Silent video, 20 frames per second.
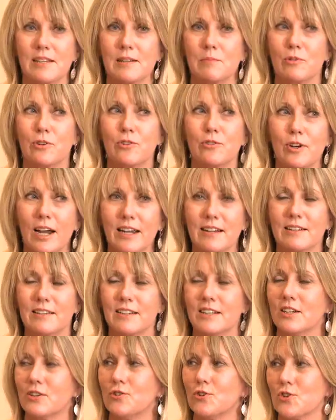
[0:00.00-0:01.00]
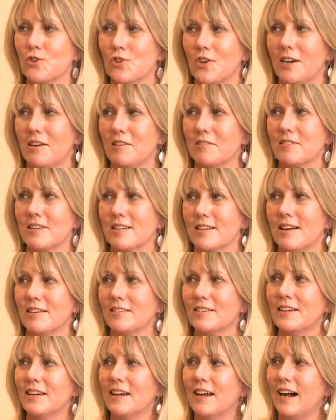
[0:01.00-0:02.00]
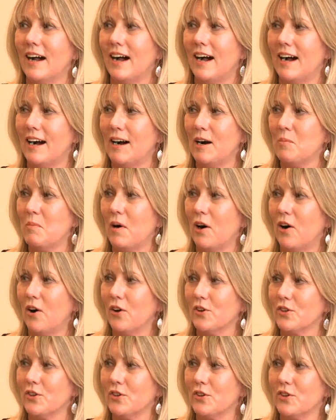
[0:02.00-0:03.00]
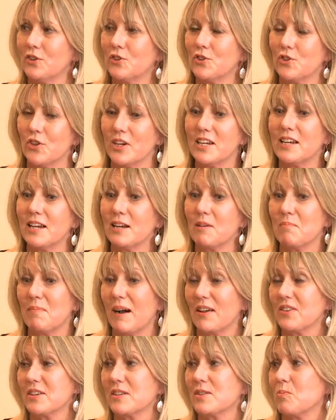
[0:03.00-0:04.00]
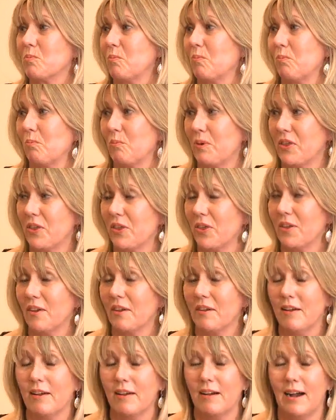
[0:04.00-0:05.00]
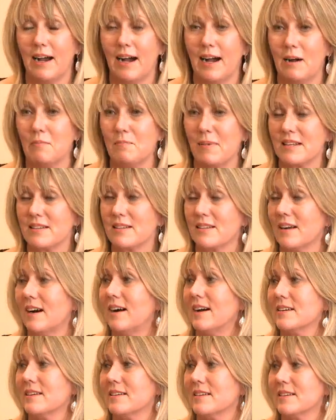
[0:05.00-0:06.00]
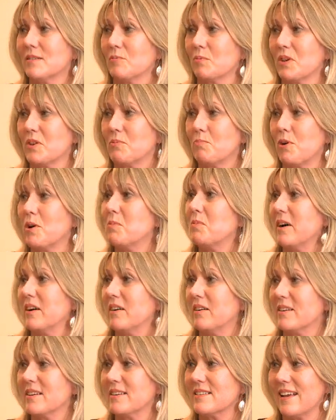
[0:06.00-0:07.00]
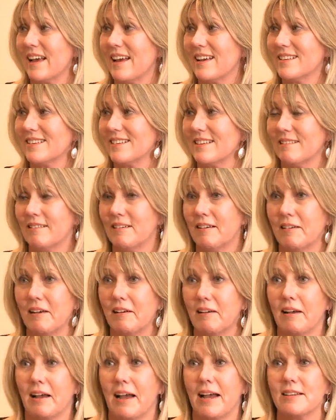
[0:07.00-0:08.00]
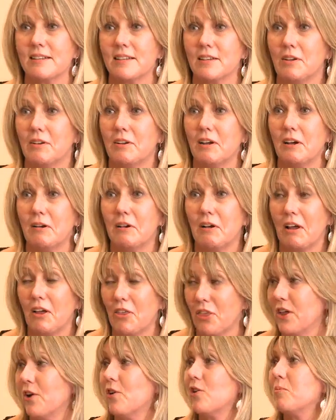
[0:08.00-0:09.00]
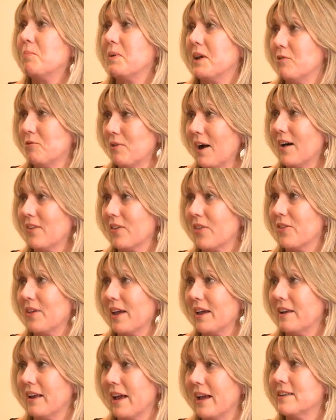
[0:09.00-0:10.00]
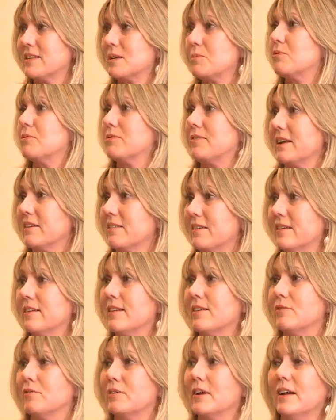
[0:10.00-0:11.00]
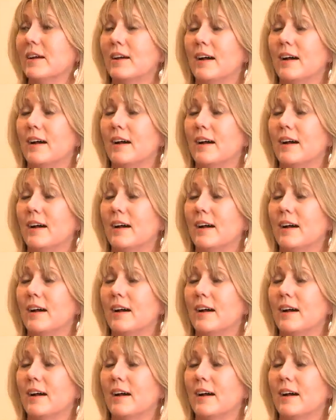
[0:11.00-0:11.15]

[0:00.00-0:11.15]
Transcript: some great clinical trials done on treating mothers with mastitis with probiotics as a therapy rather than as a preventative.